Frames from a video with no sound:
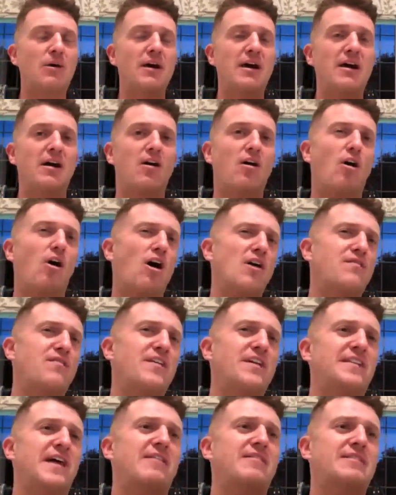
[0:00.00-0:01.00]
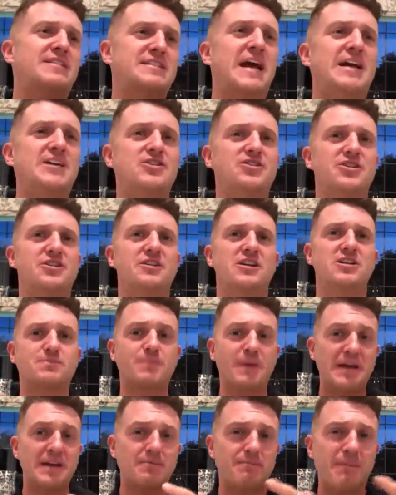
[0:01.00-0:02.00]
Now, I think their
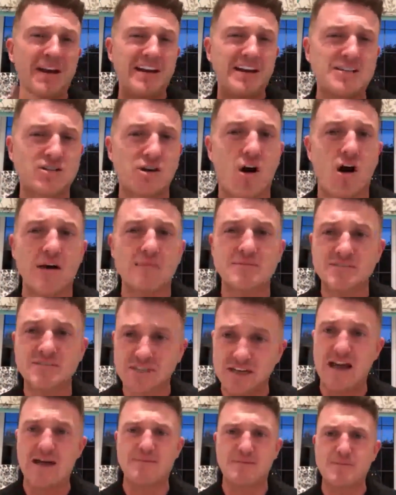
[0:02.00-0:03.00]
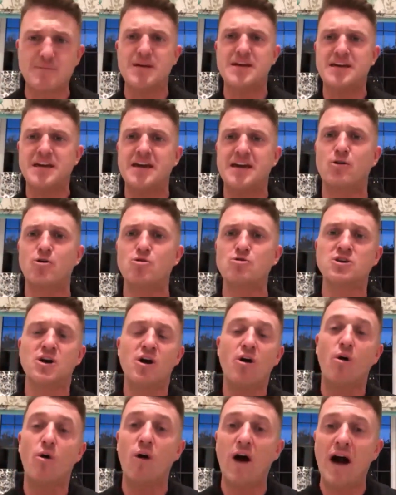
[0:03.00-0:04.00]
intention has been many times to let me be
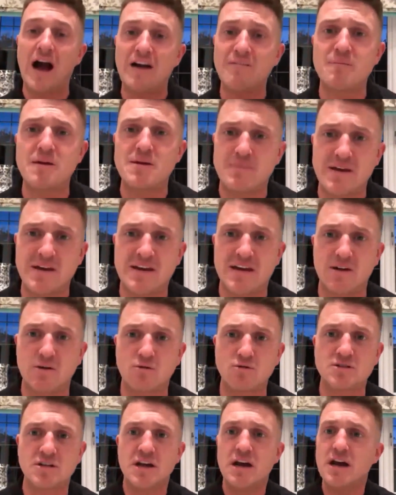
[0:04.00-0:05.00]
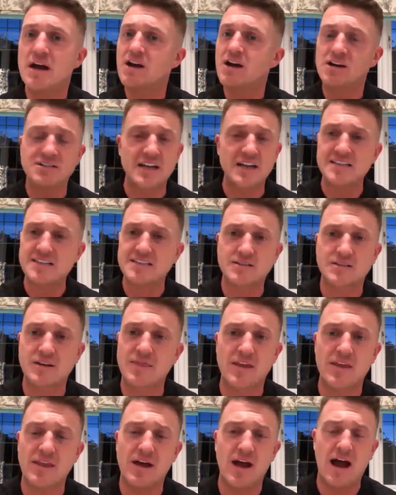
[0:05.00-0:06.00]
killed or have me be killed, because
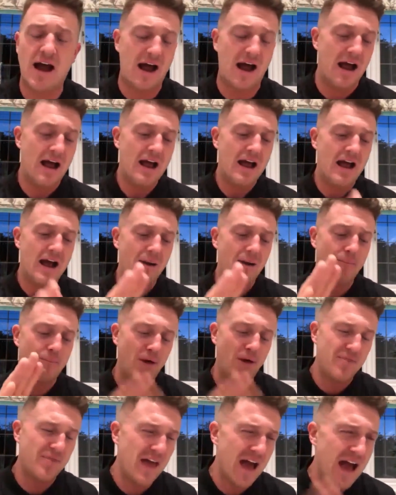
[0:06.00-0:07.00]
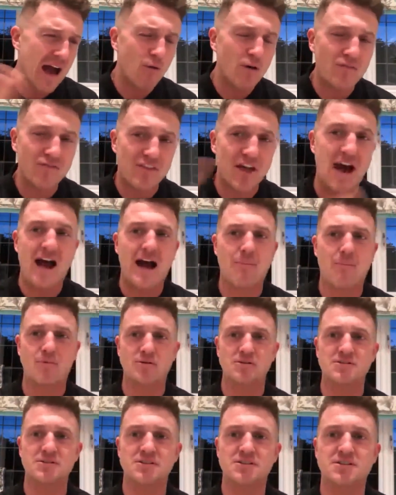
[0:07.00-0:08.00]
that's... But now if
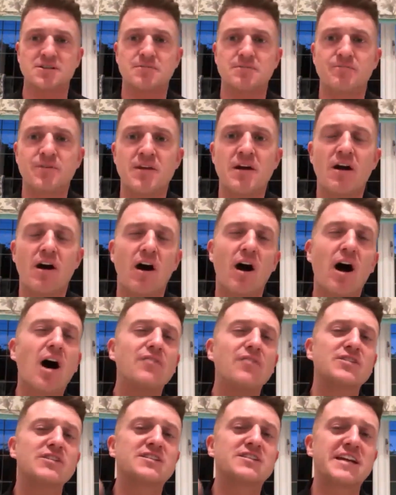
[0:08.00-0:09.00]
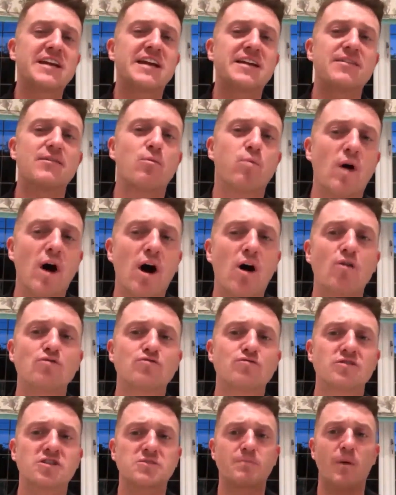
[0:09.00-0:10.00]
that happens, after seeing the
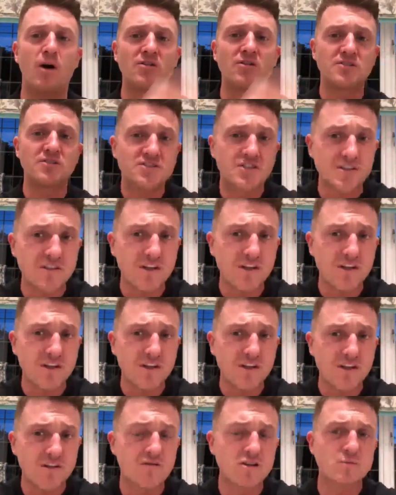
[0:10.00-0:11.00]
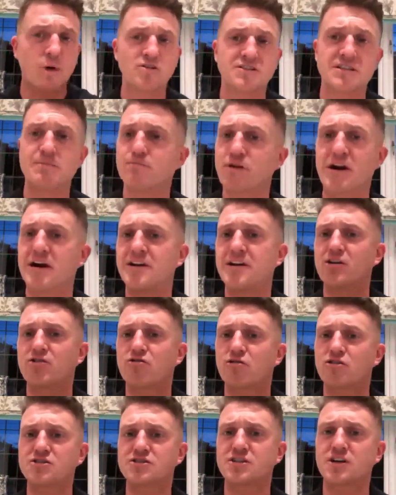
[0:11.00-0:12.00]
world response and the response
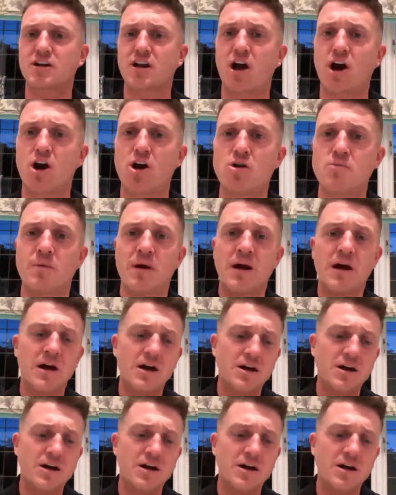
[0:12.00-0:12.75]
in Britain and across the